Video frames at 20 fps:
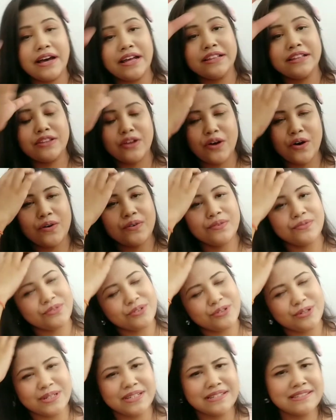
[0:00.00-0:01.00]
but of
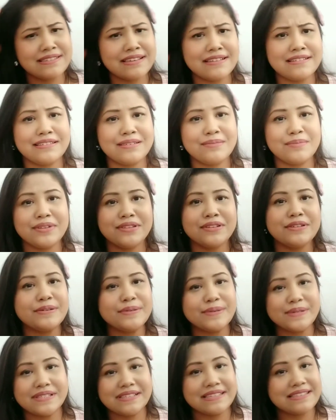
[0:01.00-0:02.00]
14 cm,
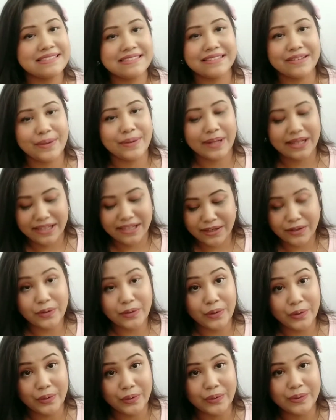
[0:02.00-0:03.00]
which is really
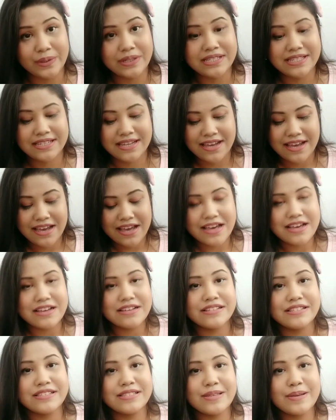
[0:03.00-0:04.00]
good.
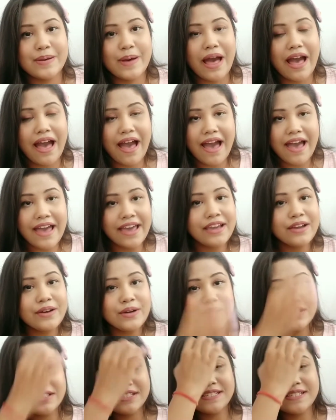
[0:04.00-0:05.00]
So I
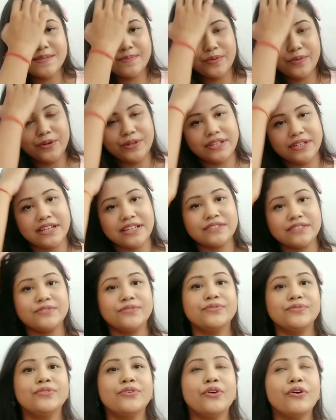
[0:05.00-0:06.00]
got this product
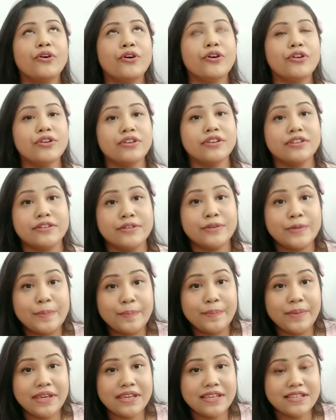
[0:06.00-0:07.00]
for
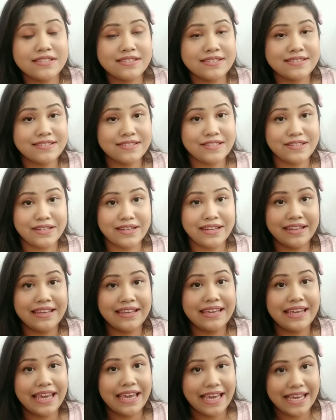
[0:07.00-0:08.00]
rupees
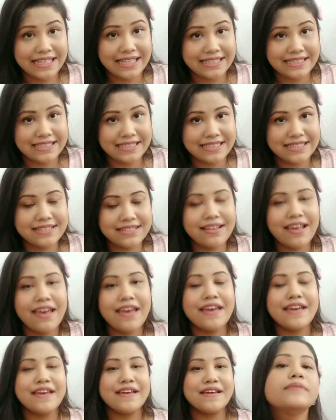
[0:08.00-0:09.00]
318.
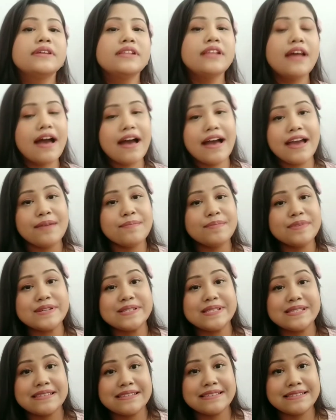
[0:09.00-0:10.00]
When I
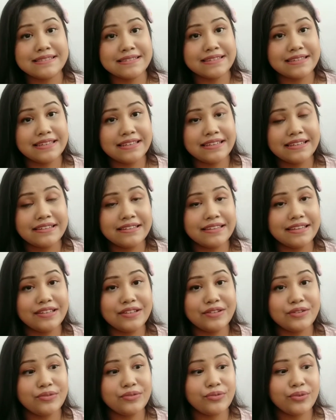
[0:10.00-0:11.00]
purchased it,
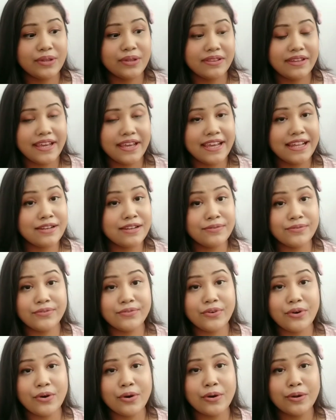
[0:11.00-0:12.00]
it retailed
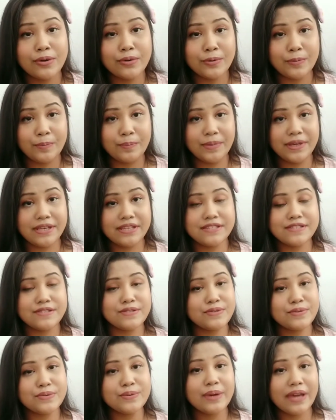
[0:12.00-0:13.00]
for
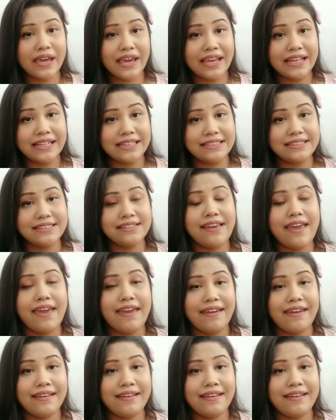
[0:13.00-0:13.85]
rupees 280,